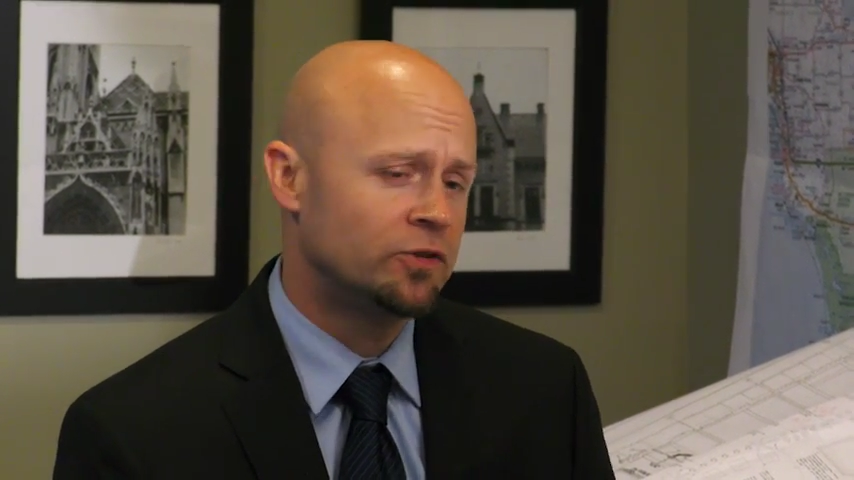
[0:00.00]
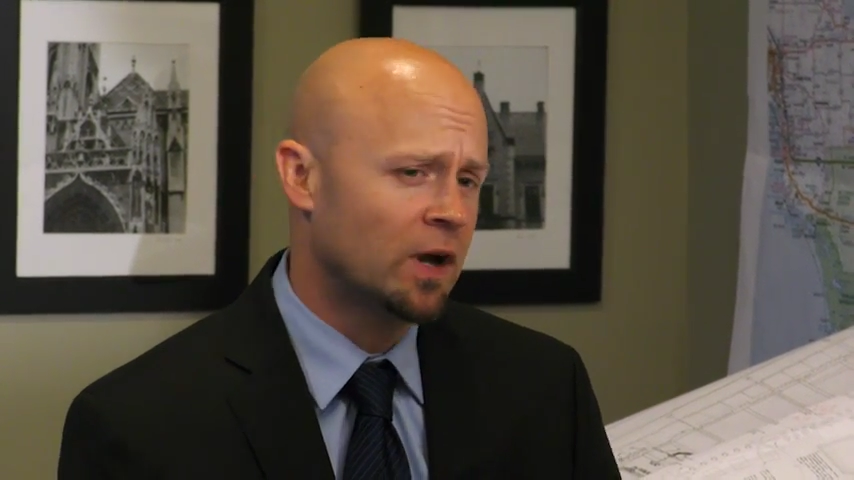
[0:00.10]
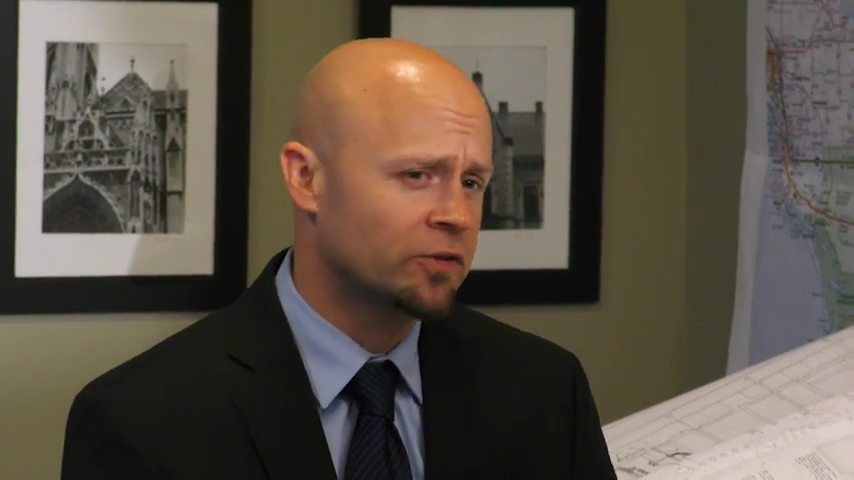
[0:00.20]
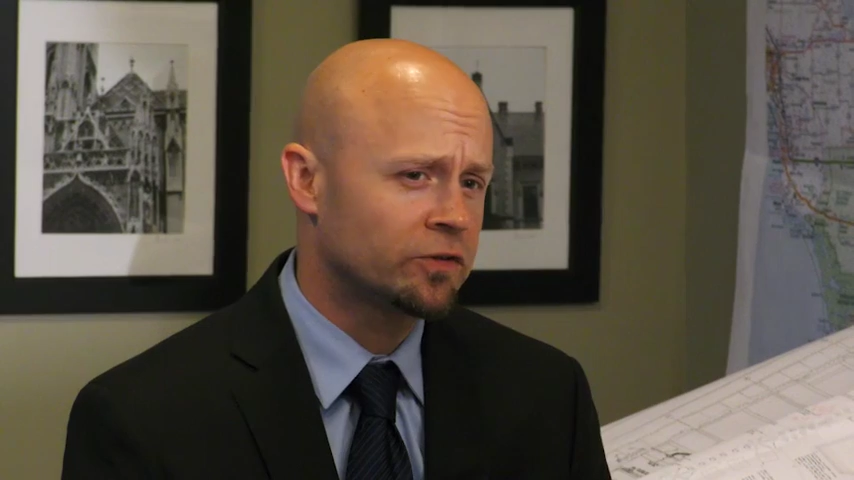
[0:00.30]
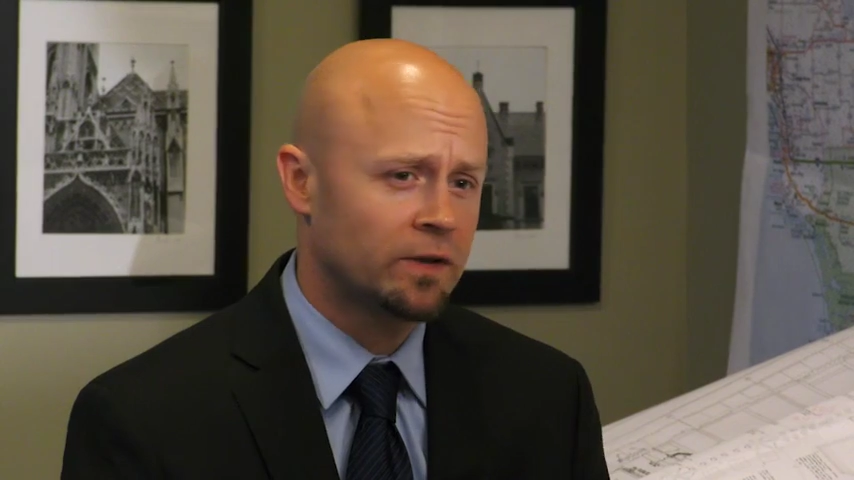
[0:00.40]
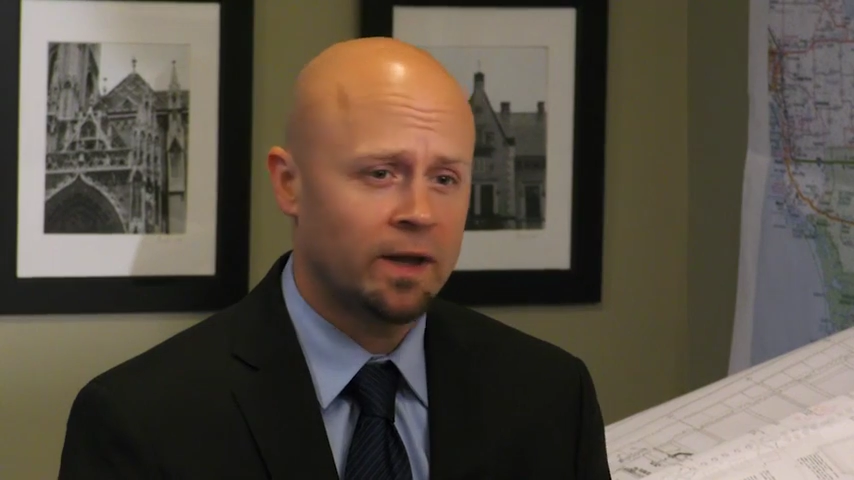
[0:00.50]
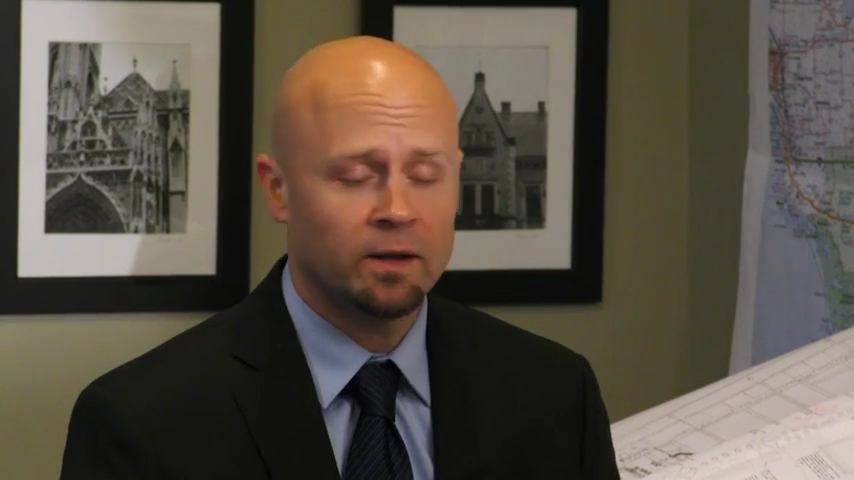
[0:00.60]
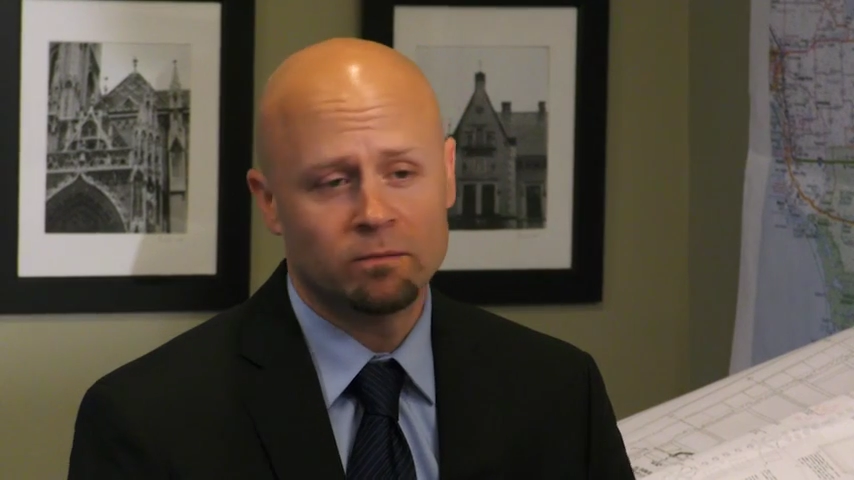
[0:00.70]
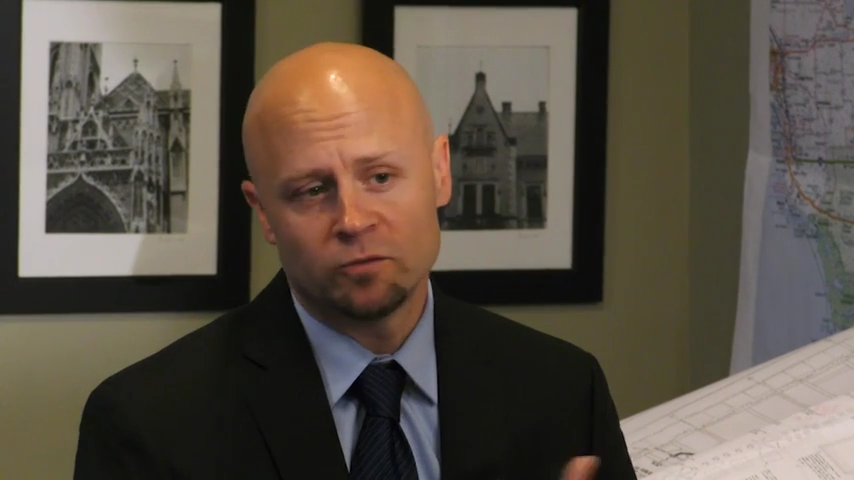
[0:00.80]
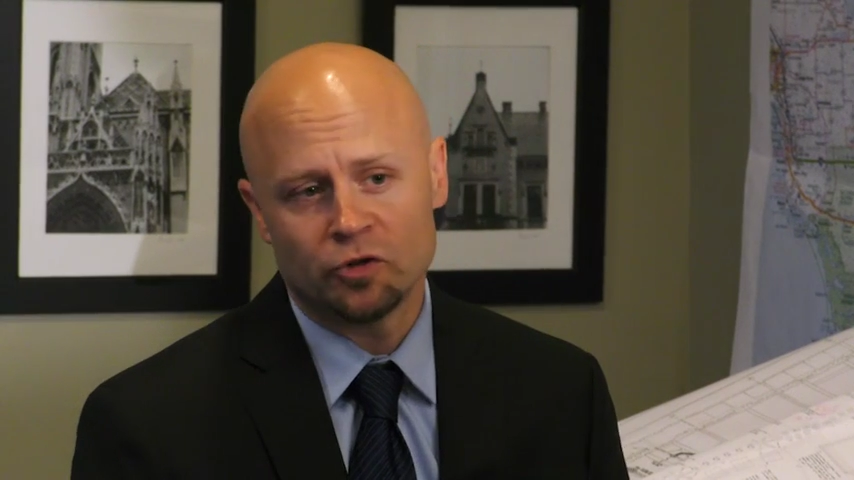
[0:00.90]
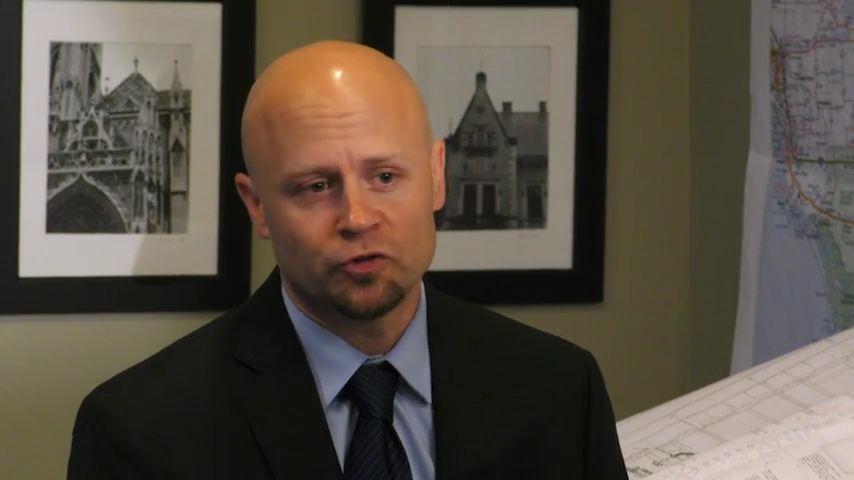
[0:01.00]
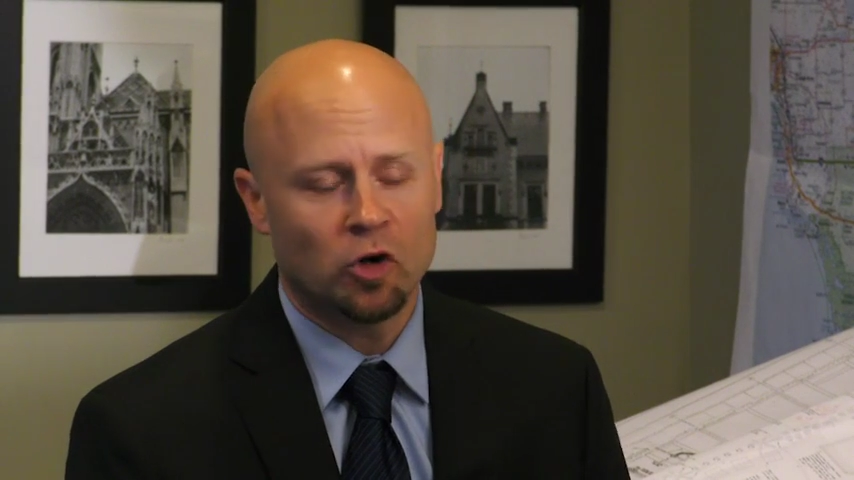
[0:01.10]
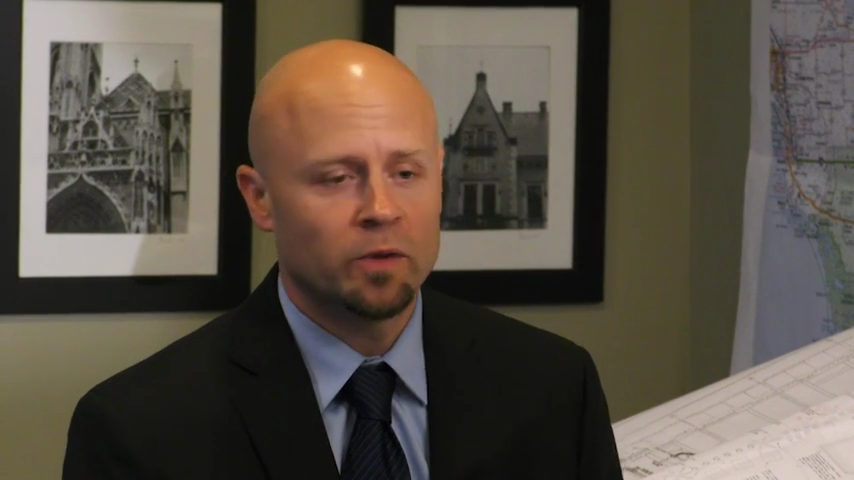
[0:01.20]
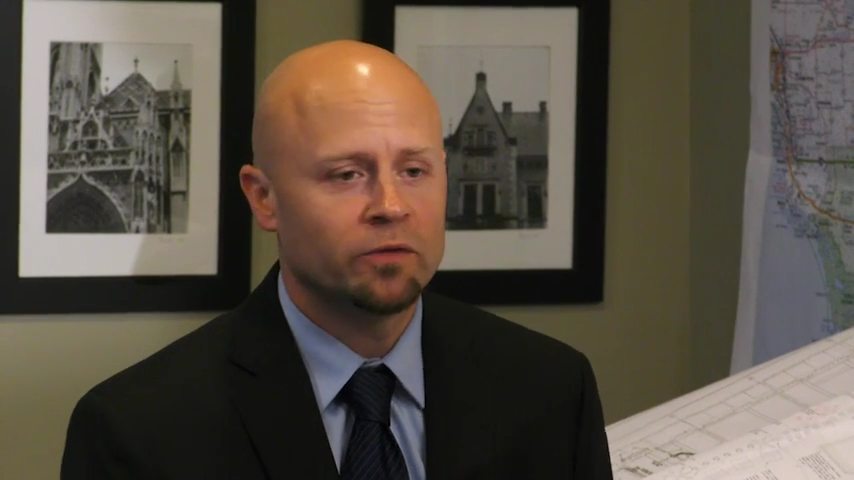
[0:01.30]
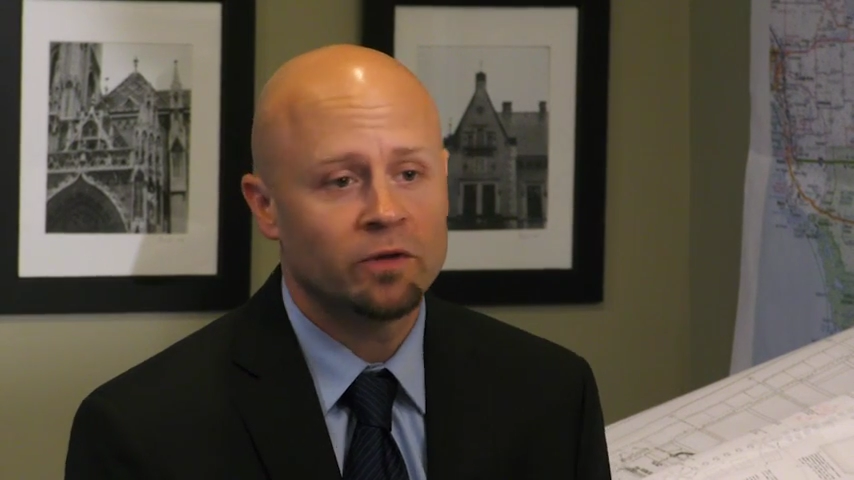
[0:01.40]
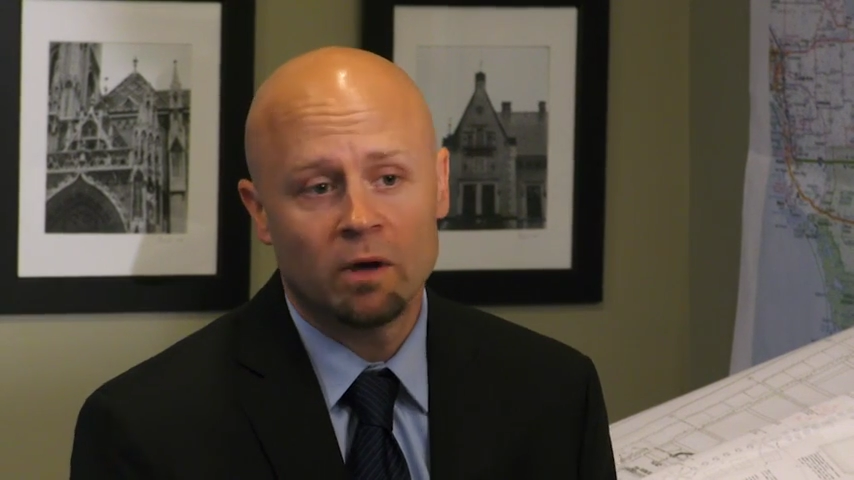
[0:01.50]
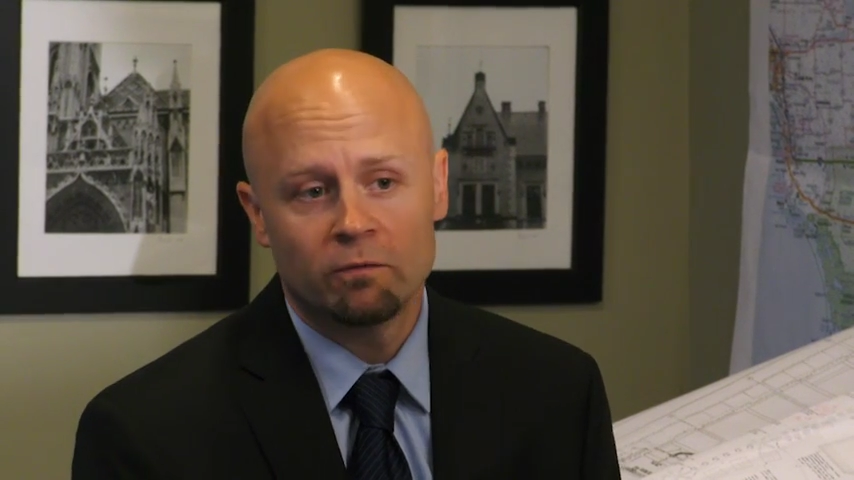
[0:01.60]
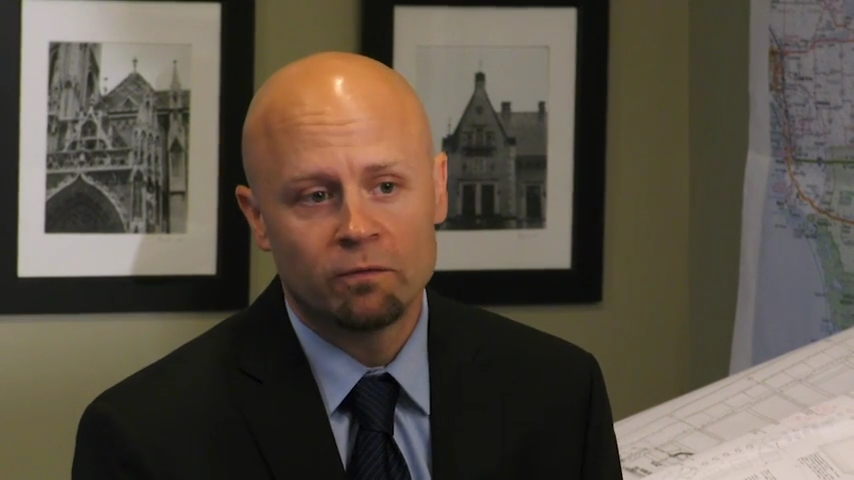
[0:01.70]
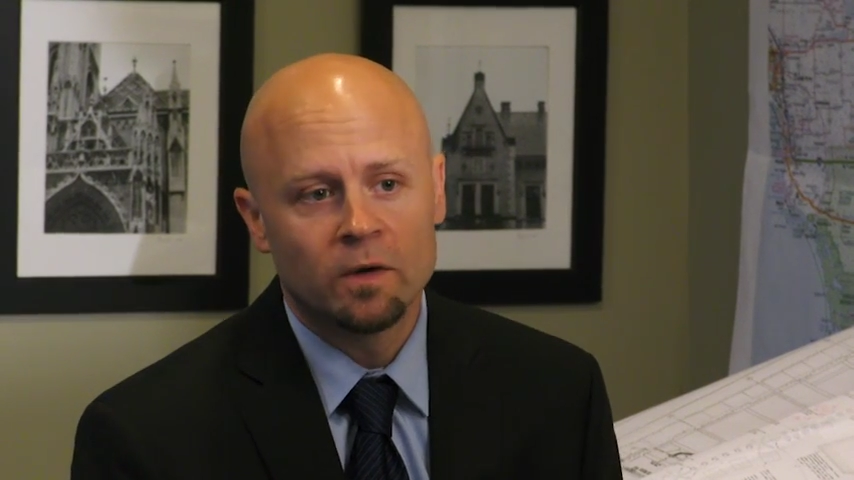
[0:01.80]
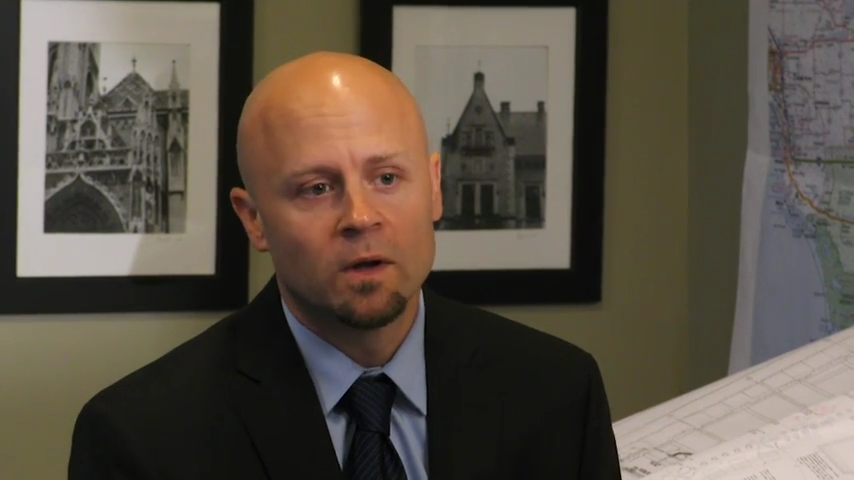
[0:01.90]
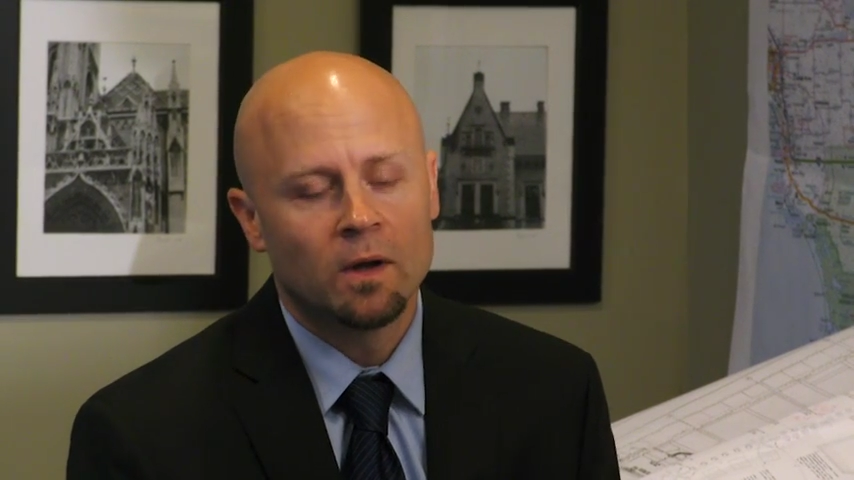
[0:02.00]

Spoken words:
dust and disturbance of